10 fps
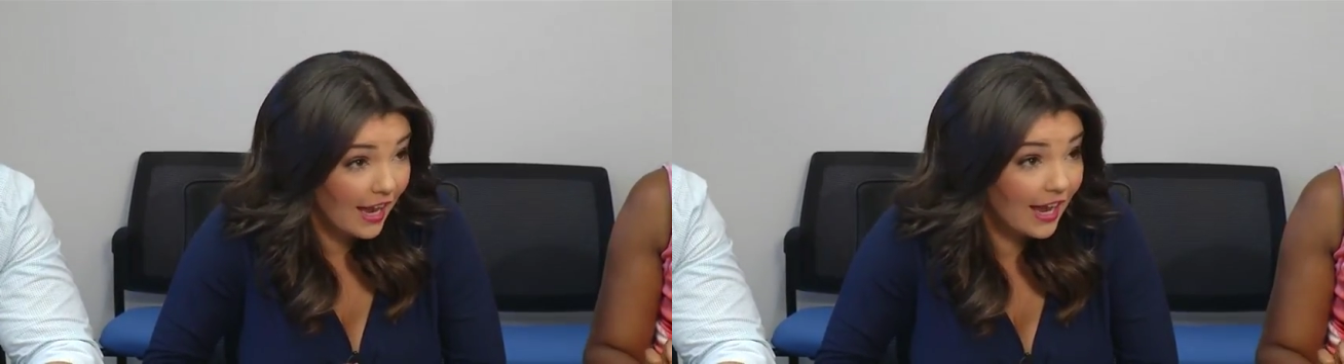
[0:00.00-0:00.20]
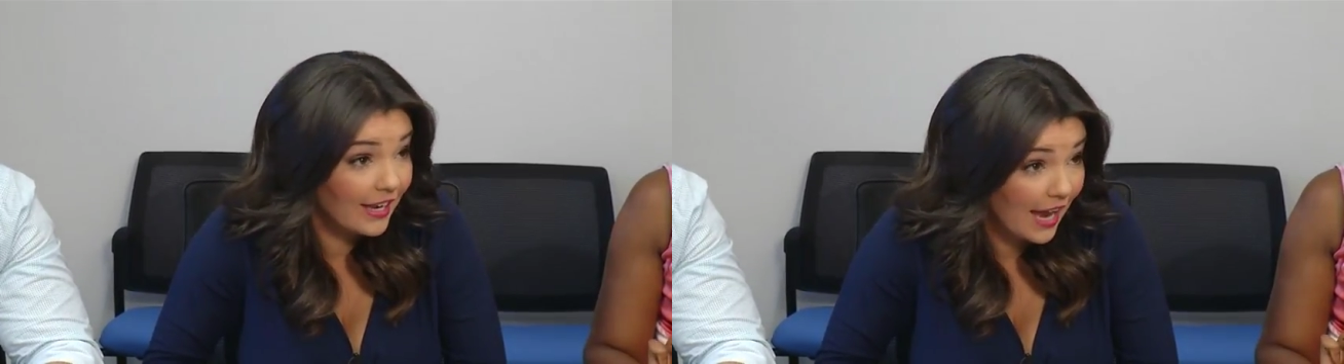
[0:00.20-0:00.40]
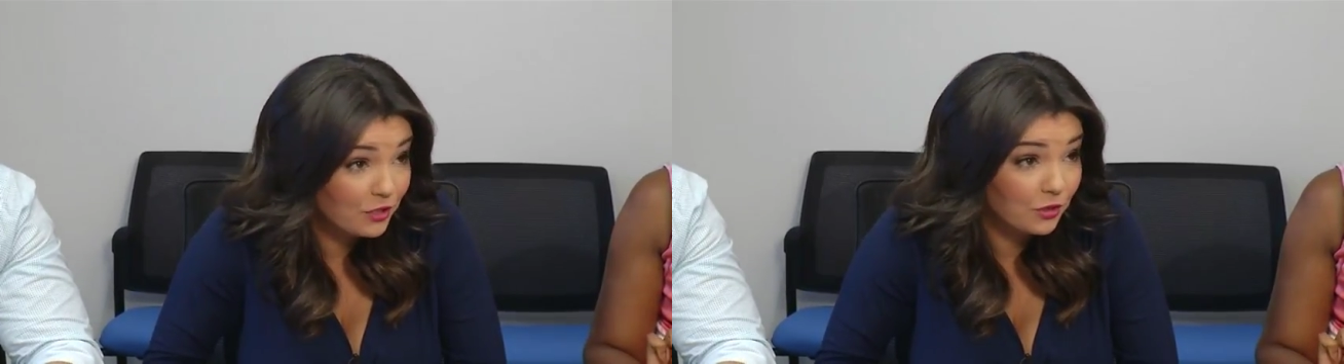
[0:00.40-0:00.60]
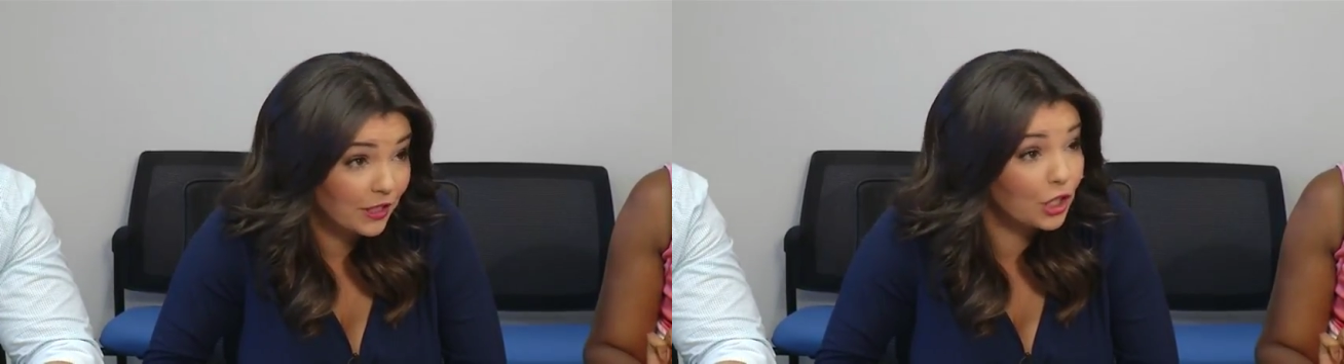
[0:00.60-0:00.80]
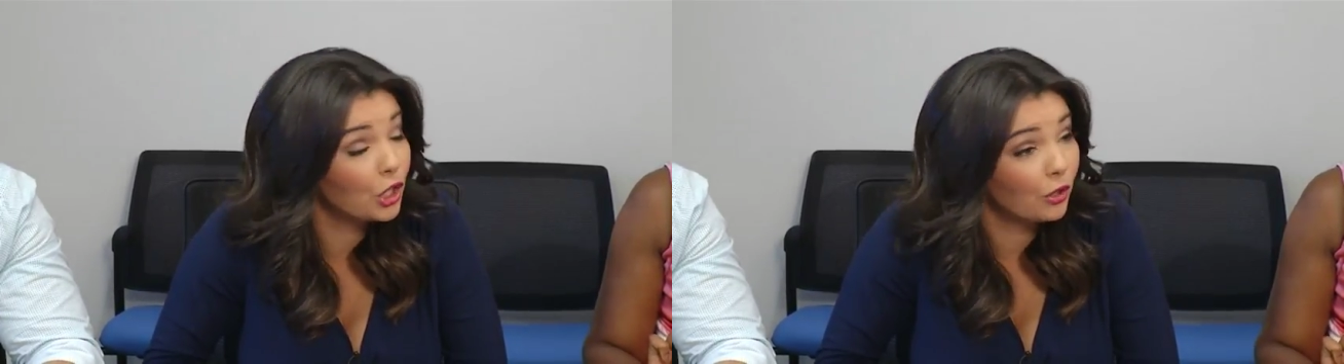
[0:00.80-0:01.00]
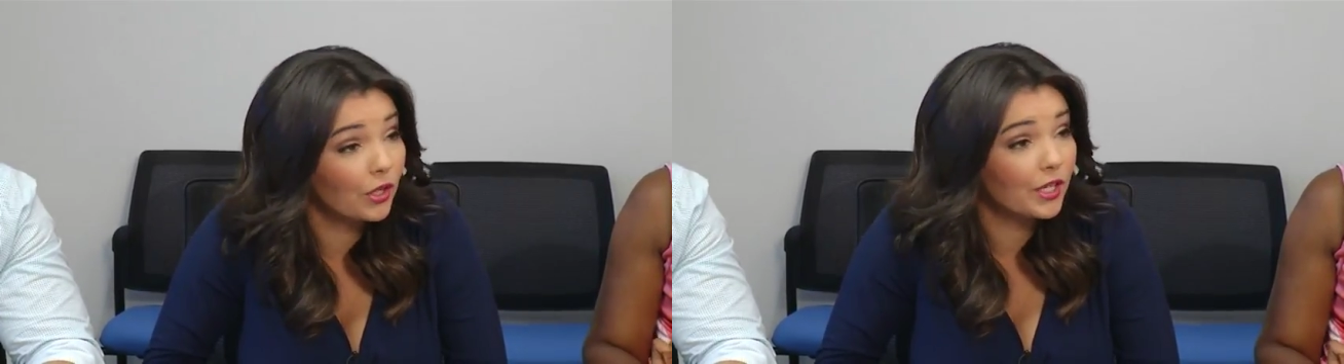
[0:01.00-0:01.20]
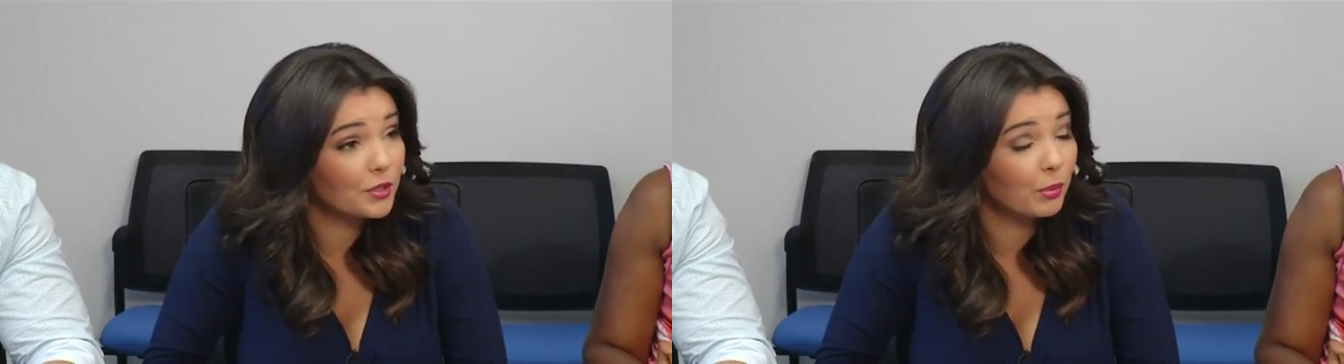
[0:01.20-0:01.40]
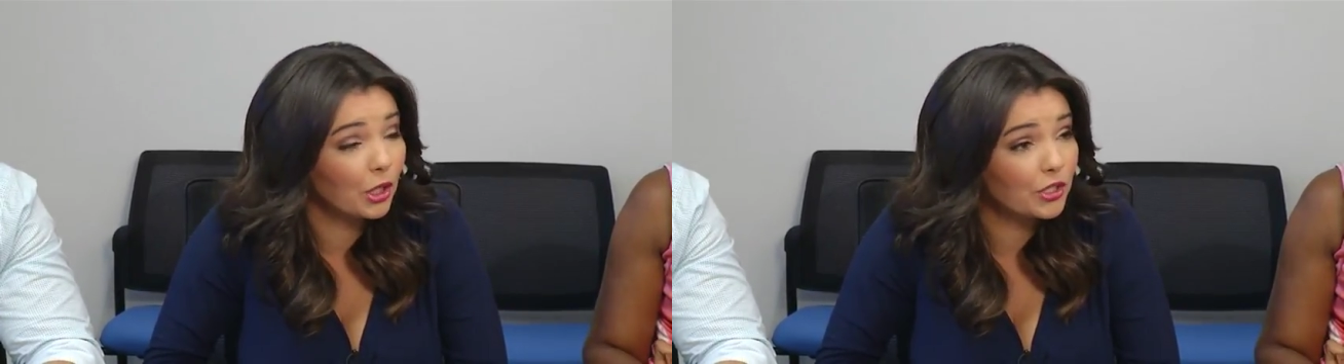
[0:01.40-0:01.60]
a naturally
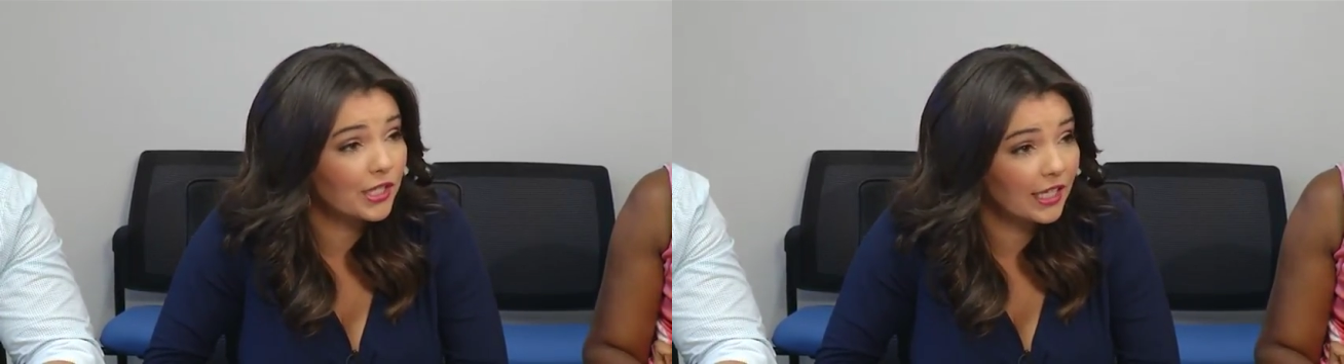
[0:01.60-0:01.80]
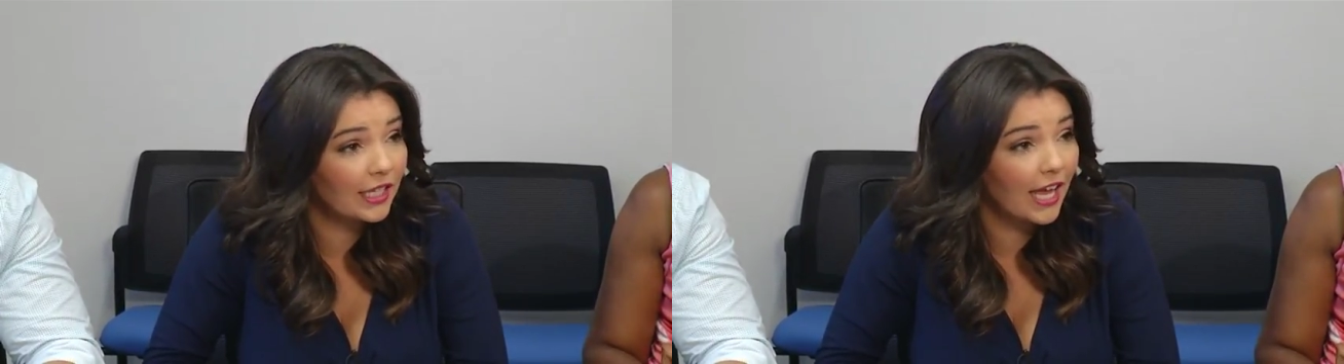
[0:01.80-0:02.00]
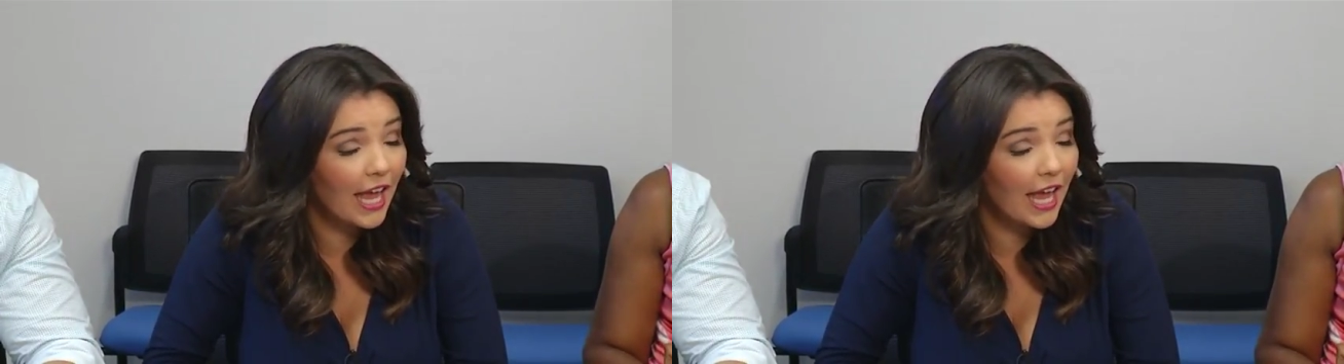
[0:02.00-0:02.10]
curious person.